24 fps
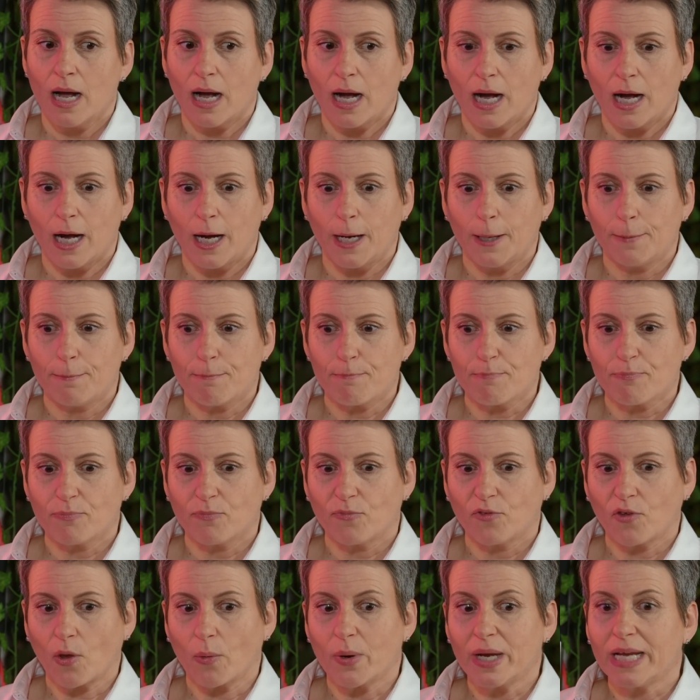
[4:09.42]

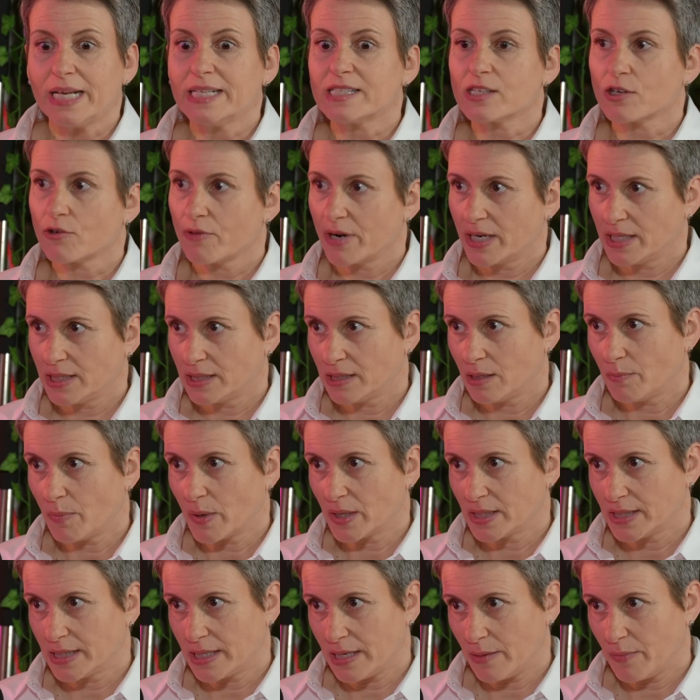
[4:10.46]
So it is accredited by
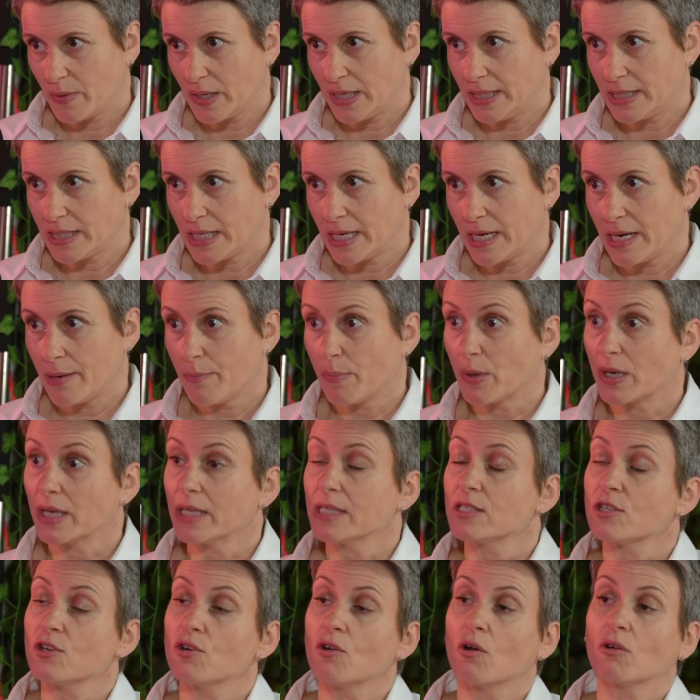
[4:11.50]
CPD, but
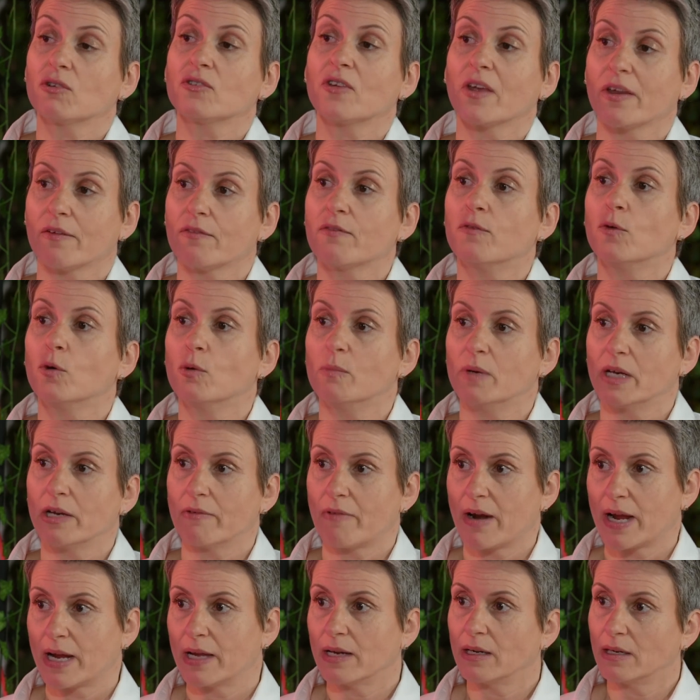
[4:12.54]
it's not a formally
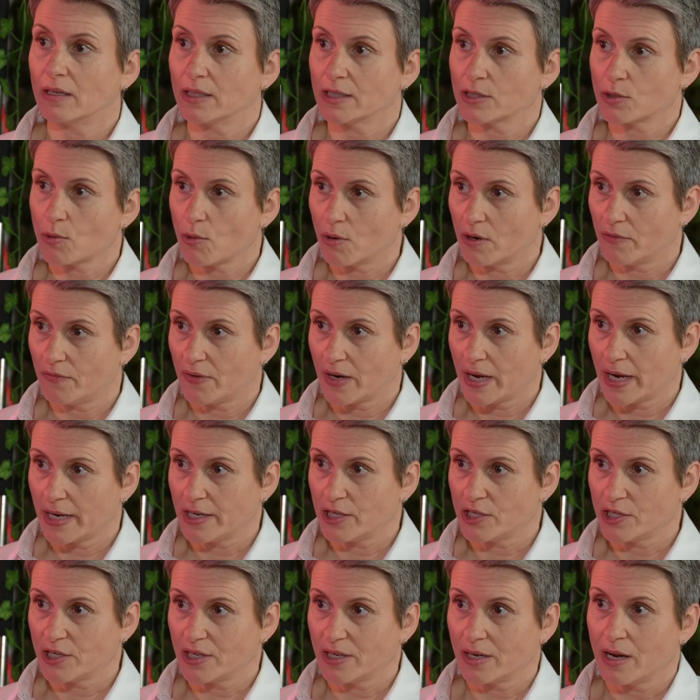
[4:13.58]
recognised
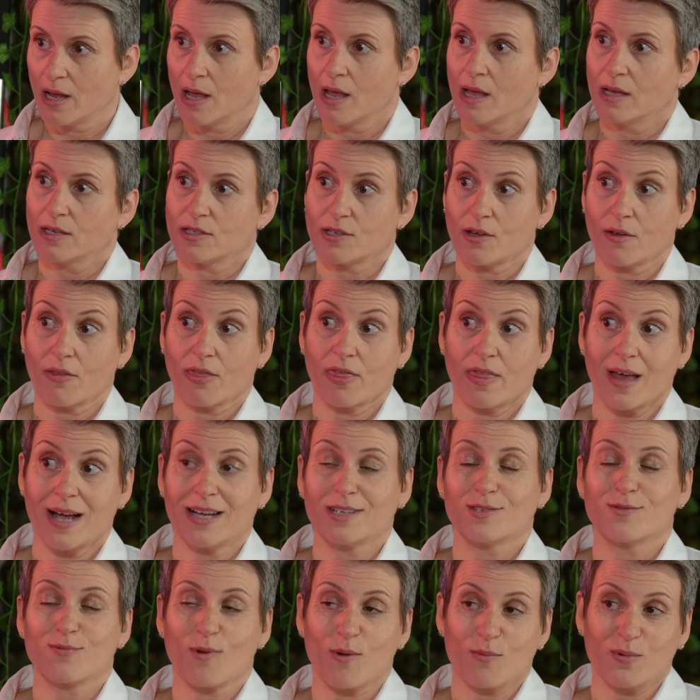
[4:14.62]
qualification. So
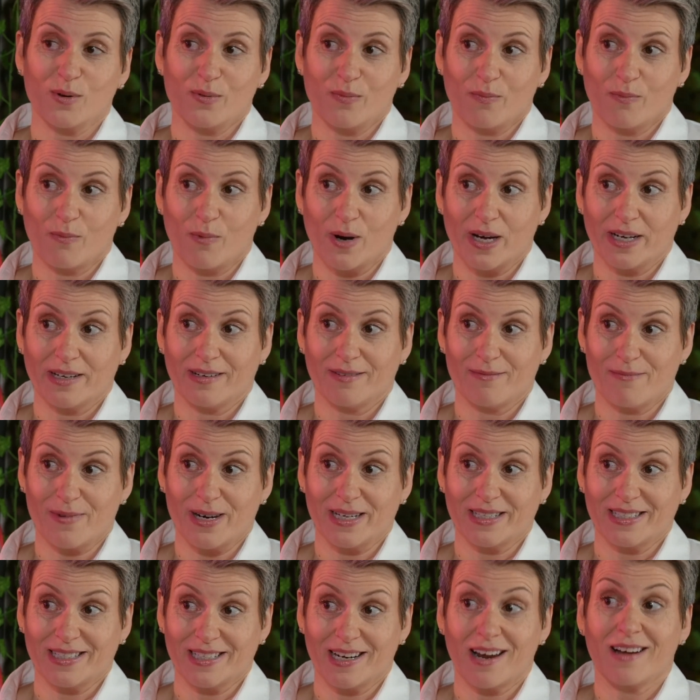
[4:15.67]
that's what
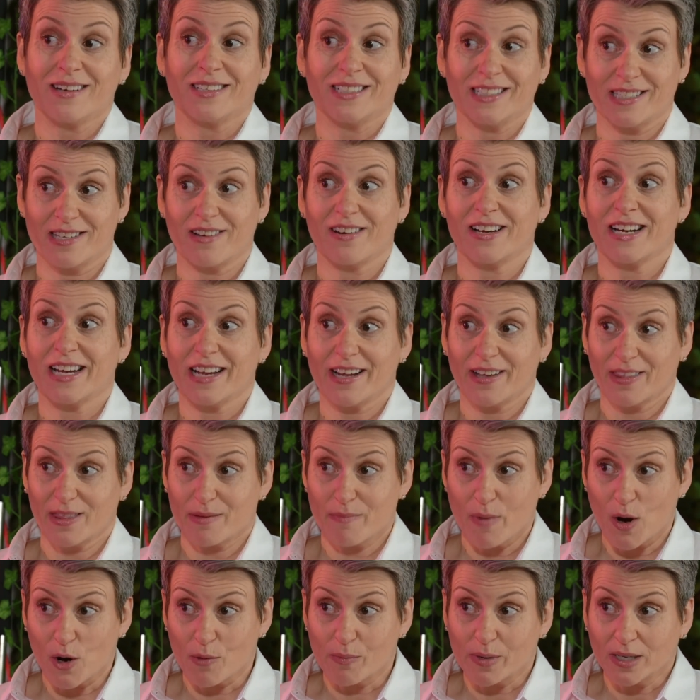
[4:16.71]
we're designing at the
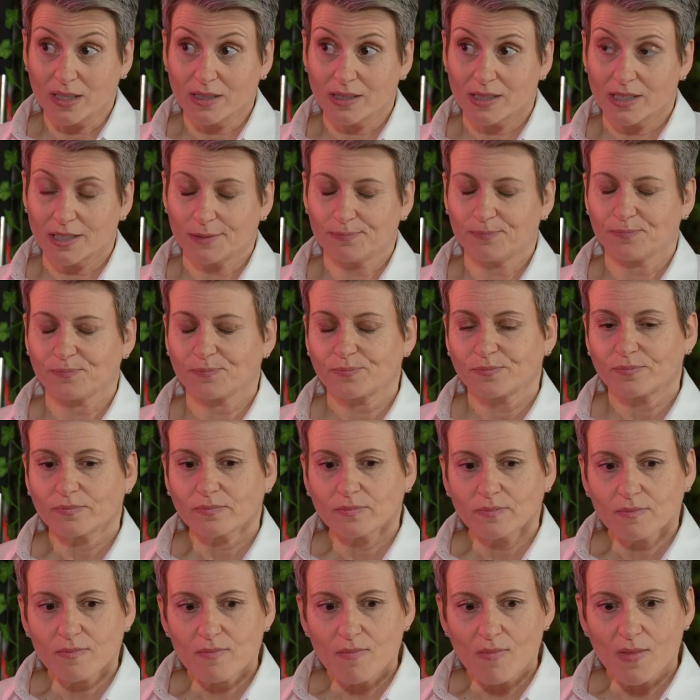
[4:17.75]
moment,
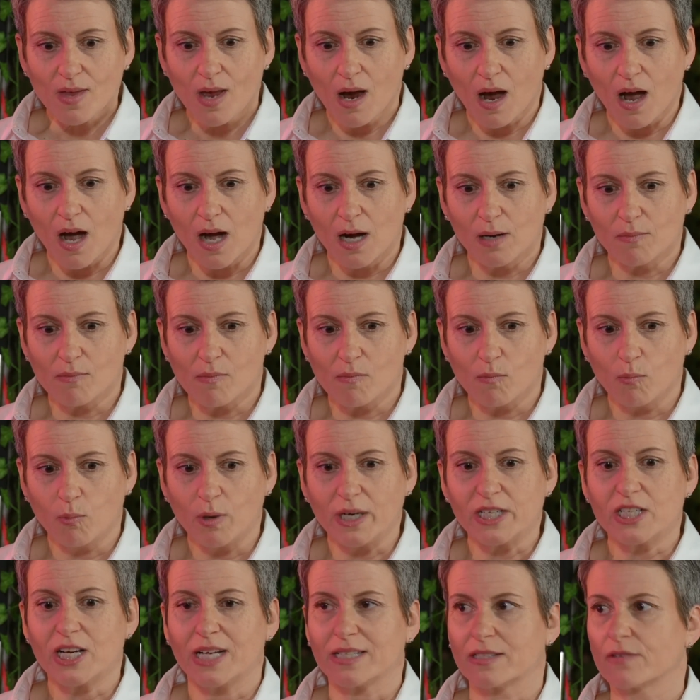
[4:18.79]

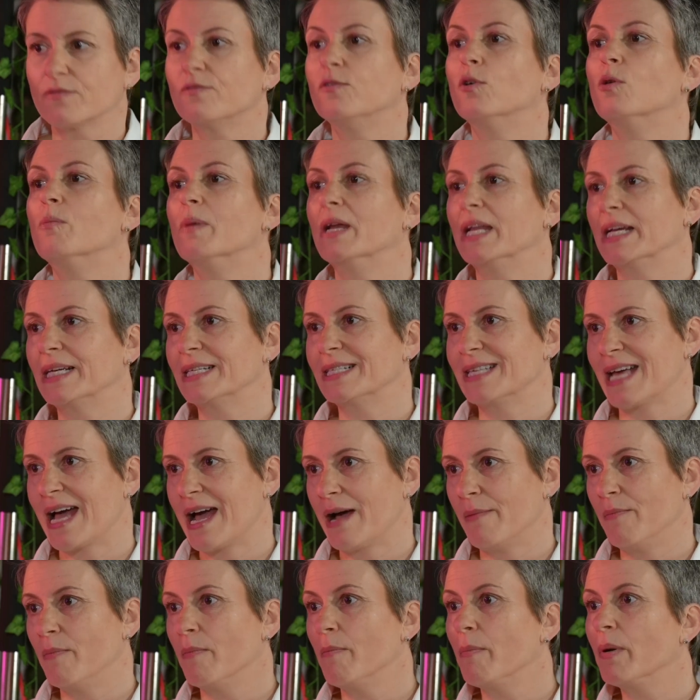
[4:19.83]
which has a formal
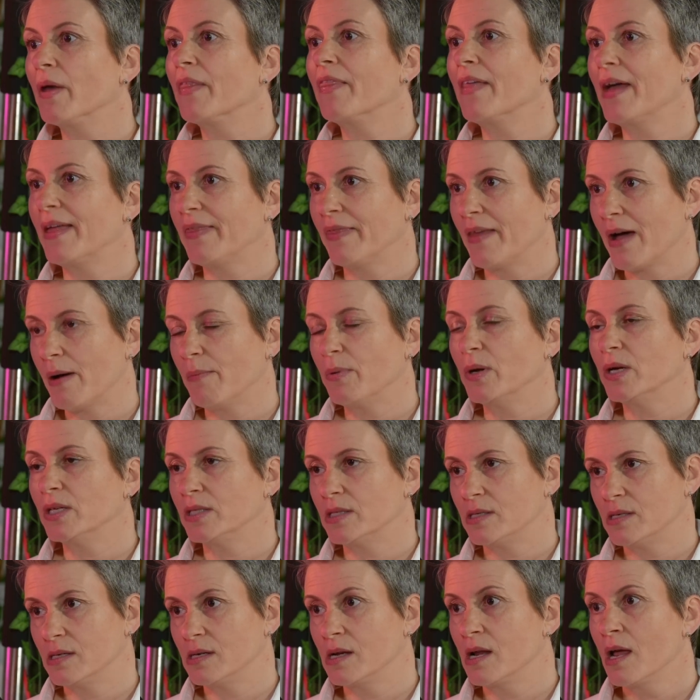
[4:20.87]
exam, but then that
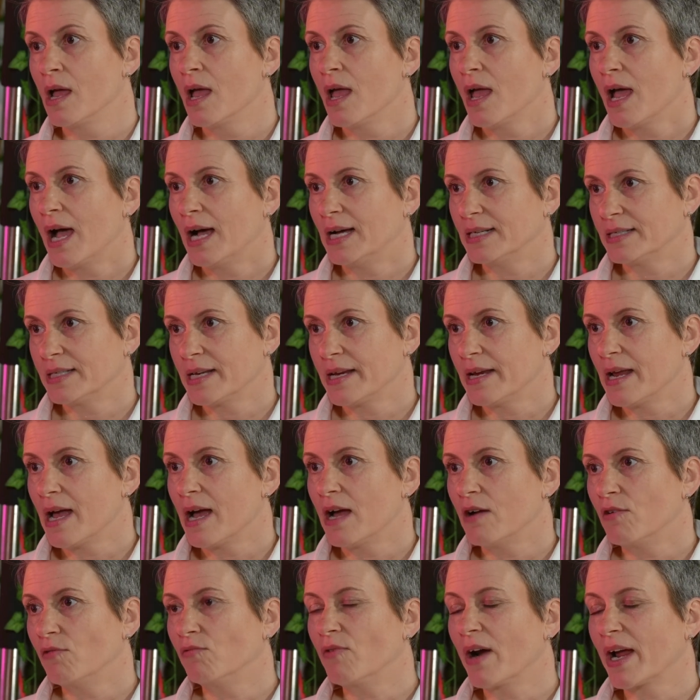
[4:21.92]
person has a
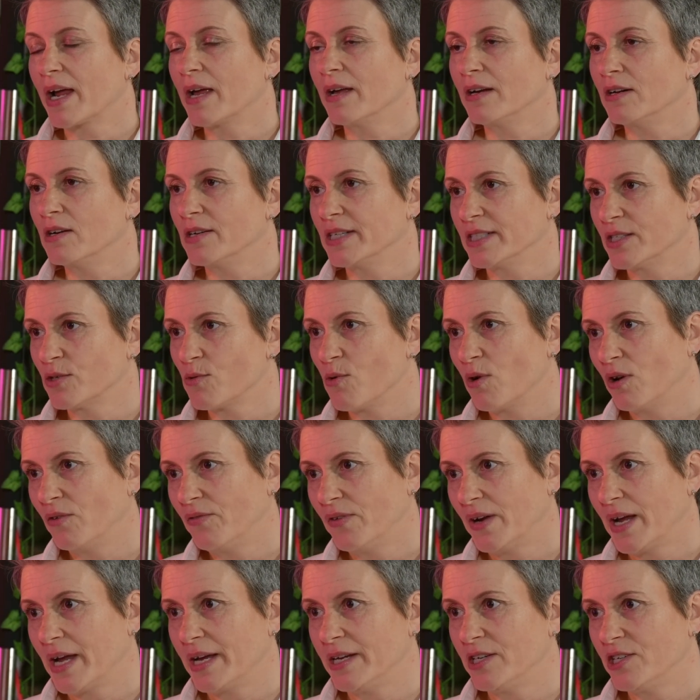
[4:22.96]
recognised
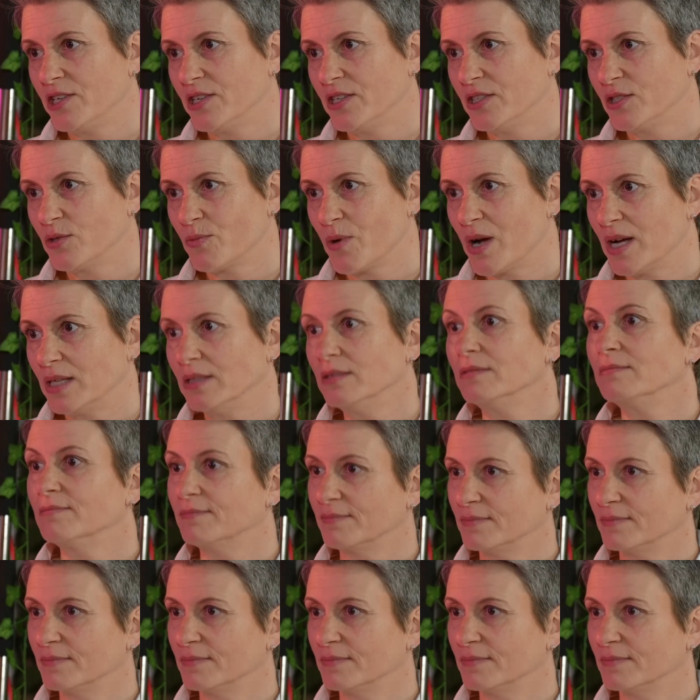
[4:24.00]
qualification as well.